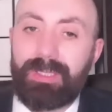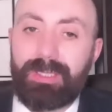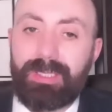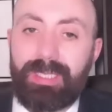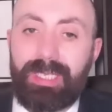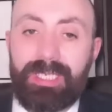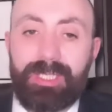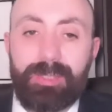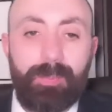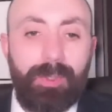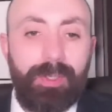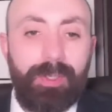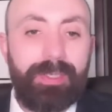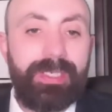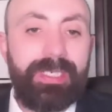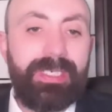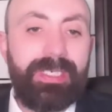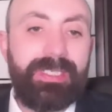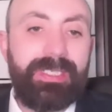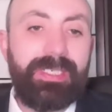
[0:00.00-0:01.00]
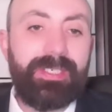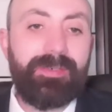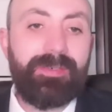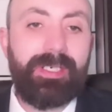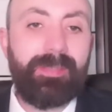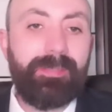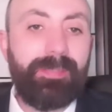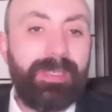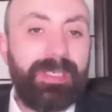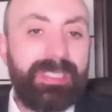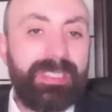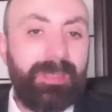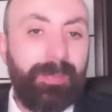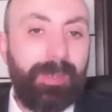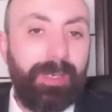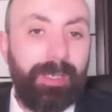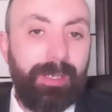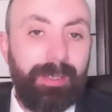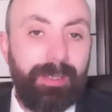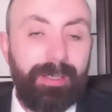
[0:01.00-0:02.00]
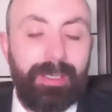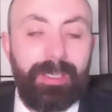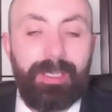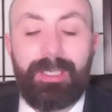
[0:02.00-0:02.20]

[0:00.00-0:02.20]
This one is incredibly similar